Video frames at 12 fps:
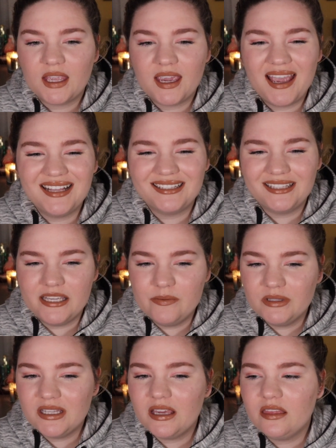It
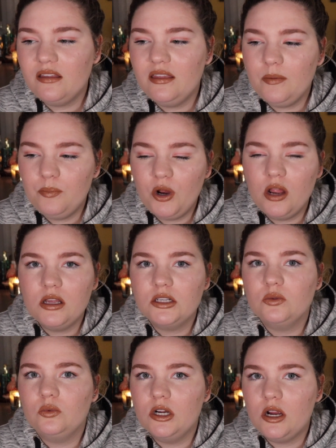seems like the lip products
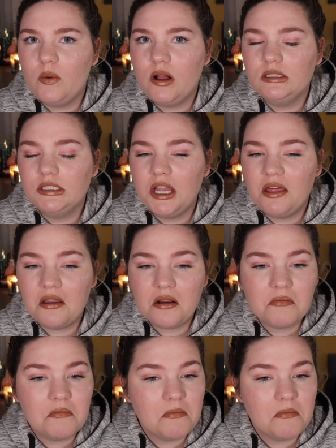work well together.